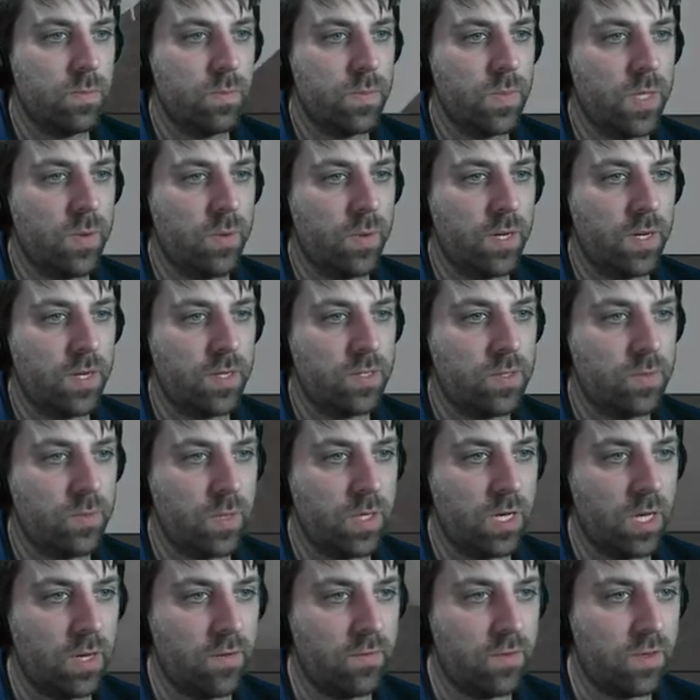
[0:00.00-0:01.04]
There we go. So we
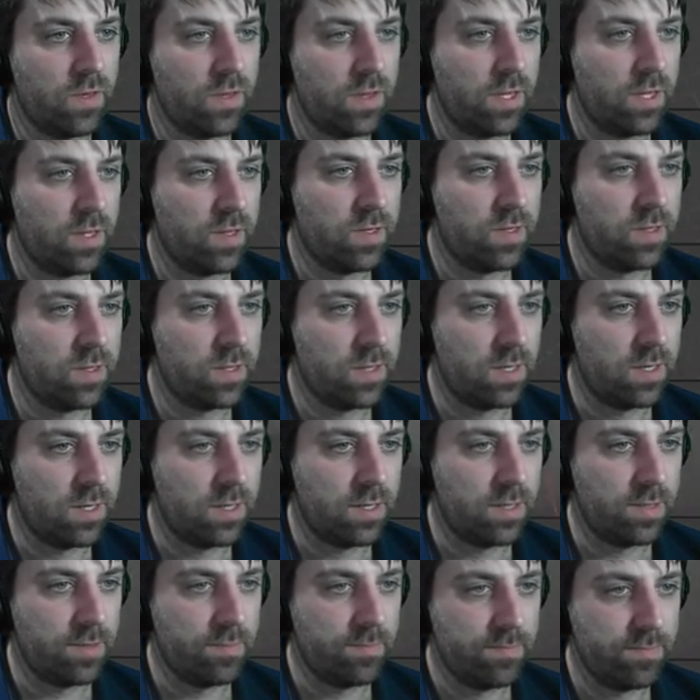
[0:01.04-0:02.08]
kind of got this
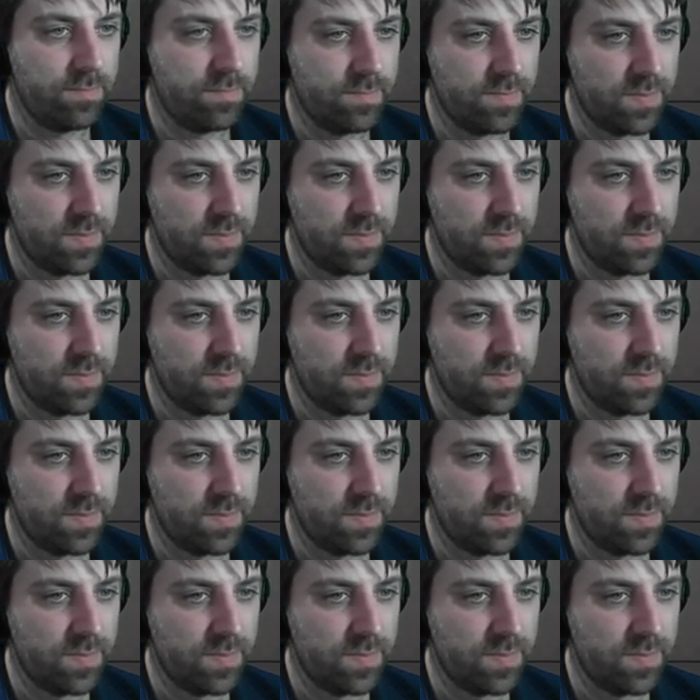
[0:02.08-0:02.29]
um,